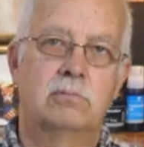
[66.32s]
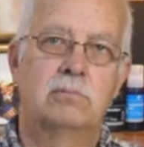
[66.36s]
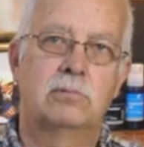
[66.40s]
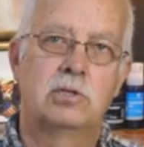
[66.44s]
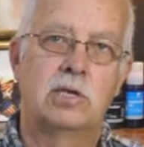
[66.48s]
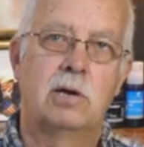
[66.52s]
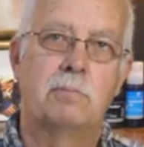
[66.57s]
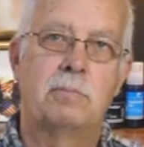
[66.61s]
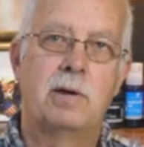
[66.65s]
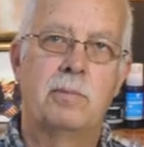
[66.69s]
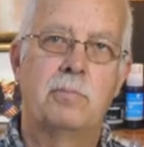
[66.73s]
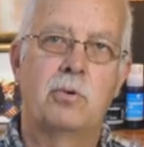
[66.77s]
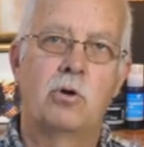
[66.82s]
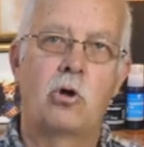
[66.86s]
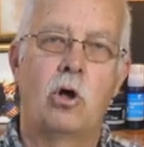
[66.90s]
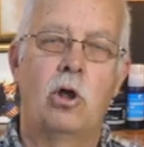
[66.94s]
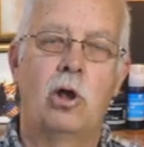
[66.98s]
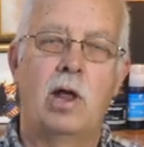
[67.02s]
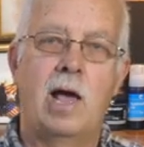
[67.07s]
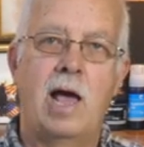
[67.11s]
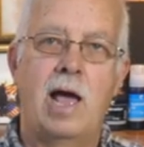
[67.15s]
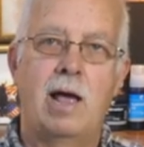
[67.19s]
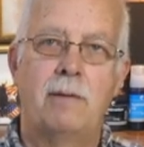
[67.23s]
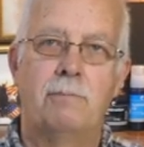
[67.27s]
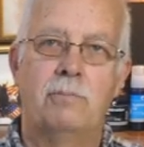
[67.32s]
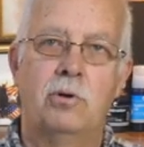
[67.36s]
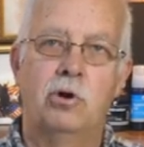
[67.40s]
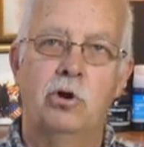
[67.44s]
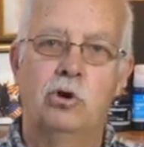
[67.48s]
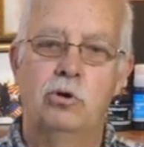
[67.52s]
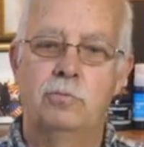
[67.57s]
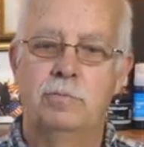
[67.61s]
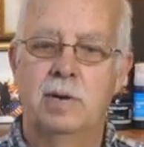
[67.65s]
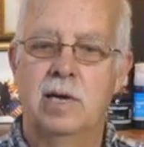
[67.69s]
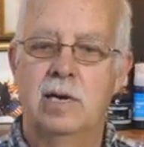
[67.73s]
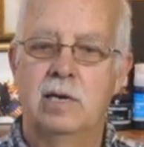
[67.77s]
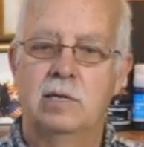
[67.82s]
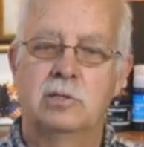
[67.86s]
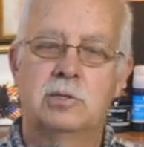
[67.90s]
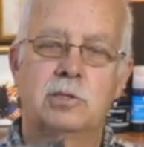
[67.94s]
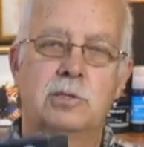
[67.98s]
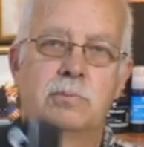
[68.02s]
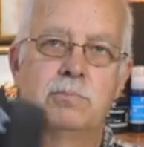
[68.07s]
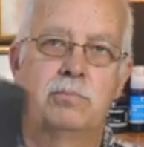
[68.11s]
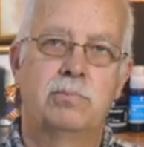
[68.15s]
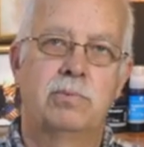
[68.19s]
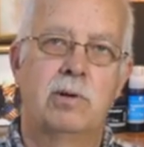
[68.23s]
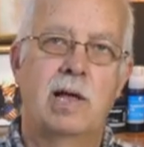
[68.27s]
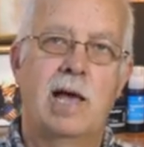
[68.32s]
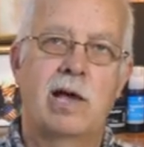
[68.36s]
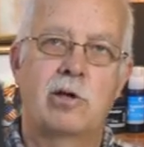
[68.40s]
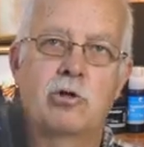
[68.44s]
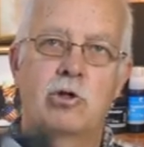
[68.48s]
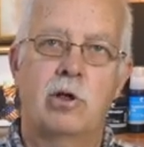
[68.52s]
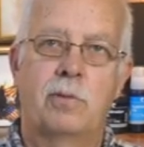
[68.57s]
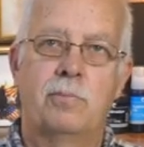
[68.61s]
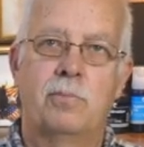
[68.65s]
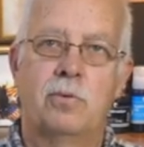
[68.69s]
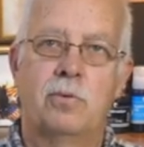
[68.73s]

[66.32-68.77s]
some people call it Hiipoo, but it's actually